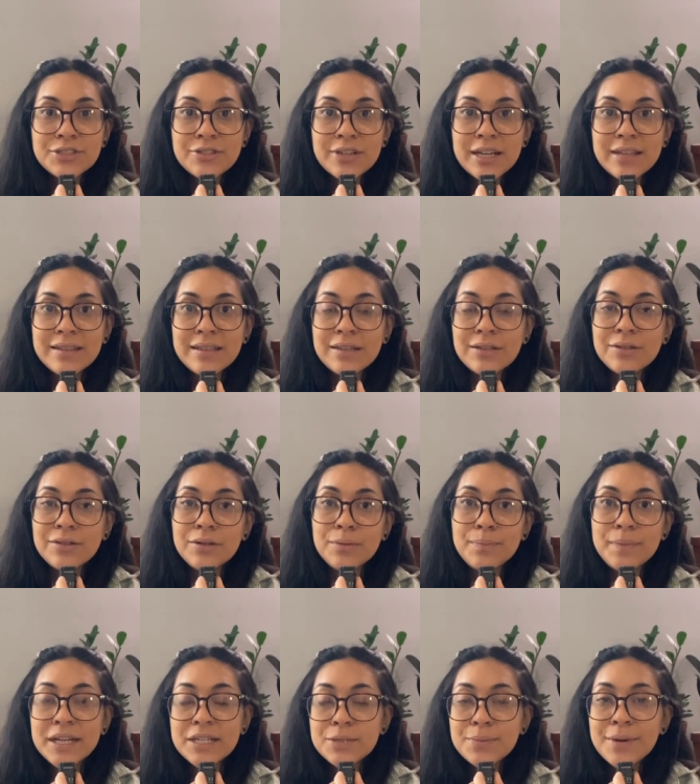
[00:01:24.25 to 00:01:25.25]
strength
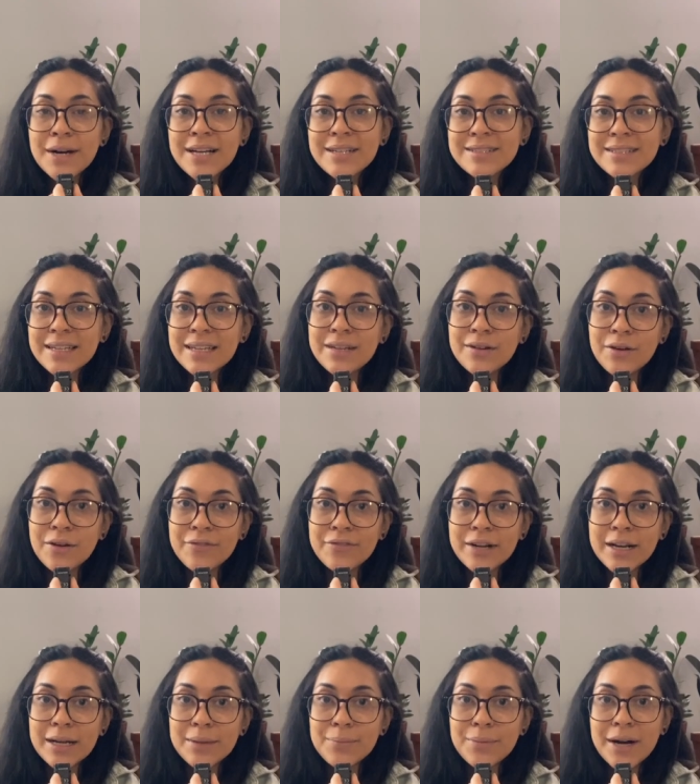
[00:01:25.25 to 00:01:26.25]
include bench press and
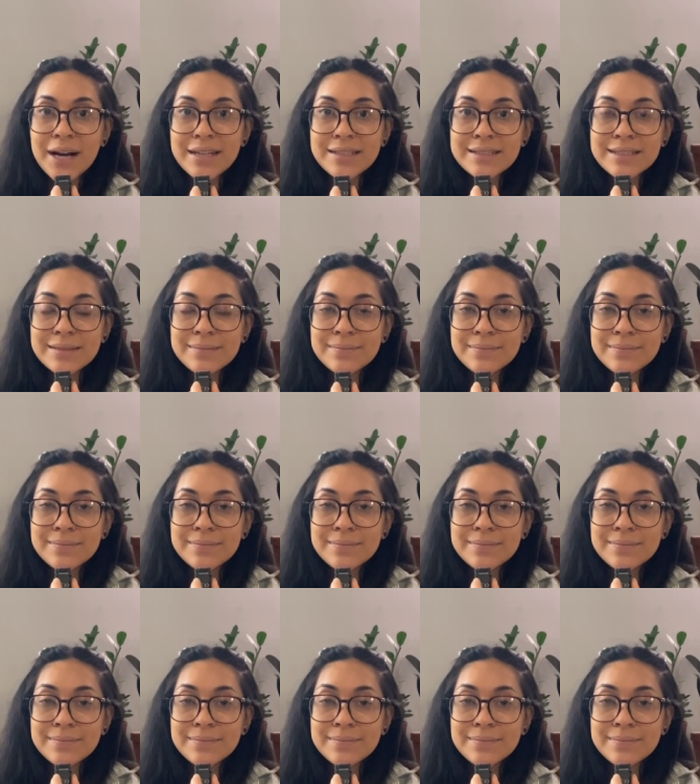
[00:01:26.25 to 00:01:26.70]
overhead press.